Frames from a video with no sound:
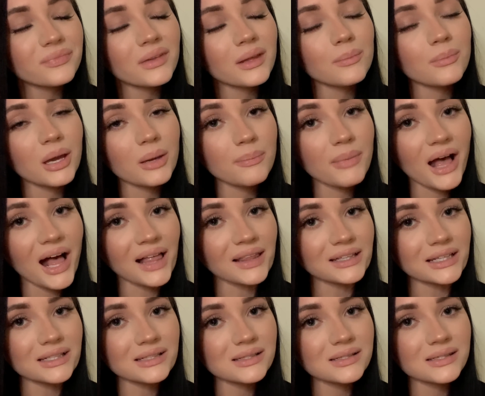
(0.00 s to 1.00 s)
my
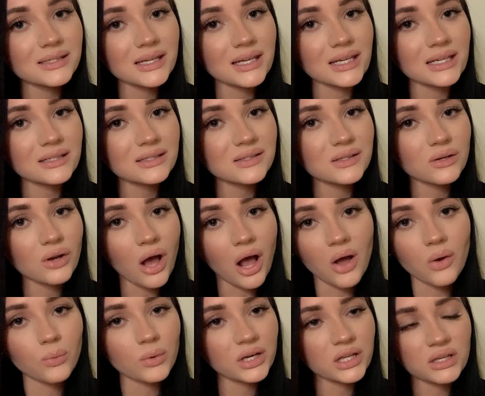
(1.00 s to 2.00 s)
balance is
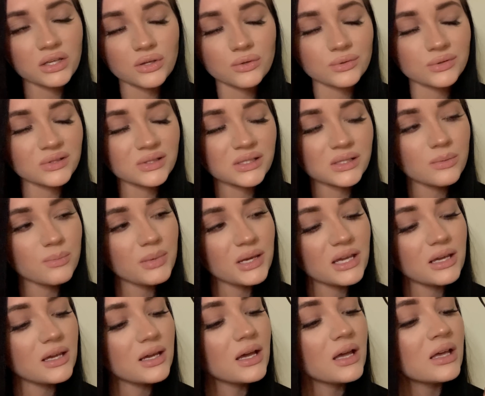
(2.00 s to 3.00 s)
not what it used to
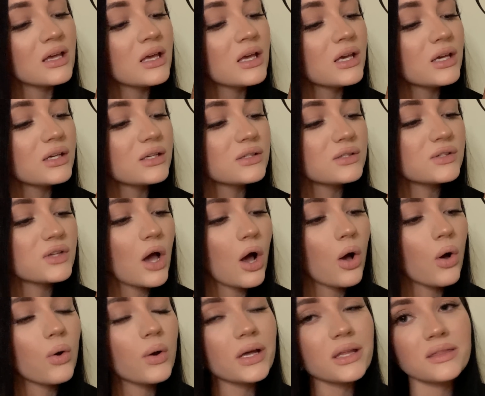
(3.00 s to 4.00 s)
be. So
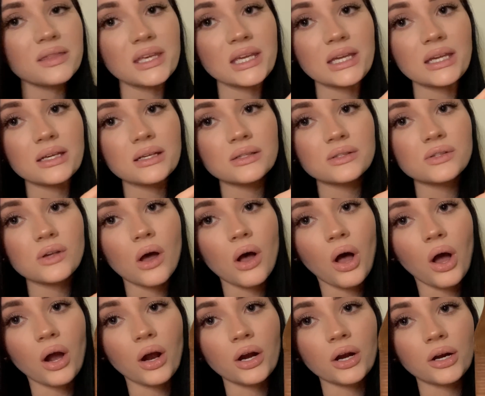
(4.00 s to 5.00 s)
these
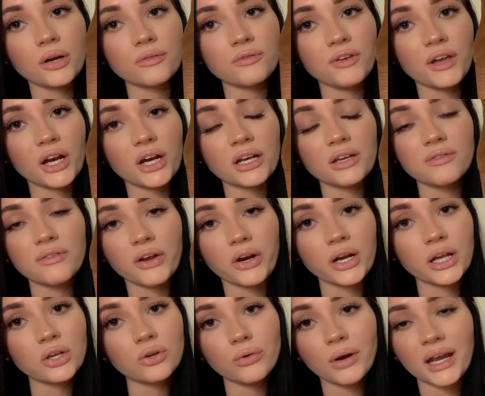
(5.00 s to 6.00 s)
are very
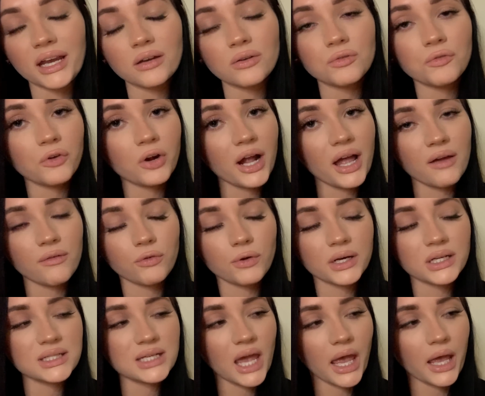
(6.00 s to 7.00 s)
great for
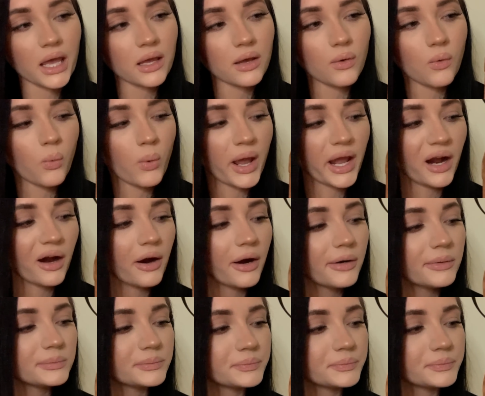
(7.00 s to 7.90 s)
everyday wear.